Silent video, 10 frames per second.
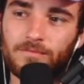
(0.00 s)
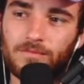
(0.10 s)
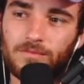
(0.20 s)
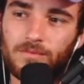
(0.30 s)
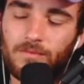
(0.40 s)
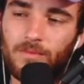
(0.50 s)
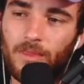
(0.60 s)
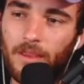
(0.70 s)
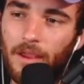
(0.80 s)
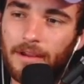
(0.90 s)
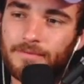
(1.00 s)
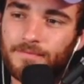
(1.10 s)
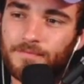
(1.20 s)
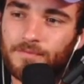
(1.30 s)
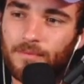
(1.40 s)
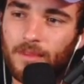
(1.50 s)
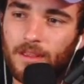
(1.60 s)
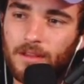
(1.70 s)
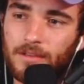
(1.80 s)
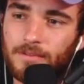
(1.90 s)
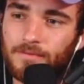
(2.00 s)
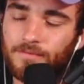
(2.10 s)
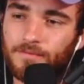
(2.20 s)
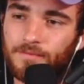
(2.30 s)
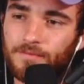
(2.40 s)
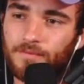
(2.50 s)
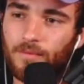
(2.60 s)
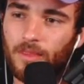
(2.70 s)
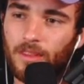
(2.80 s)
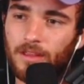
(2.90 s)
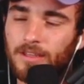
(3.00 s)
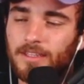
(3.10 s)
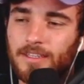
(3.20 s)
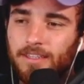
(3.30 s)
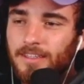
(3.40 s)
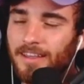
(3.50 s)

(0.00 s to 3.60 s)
The person shown says nothing.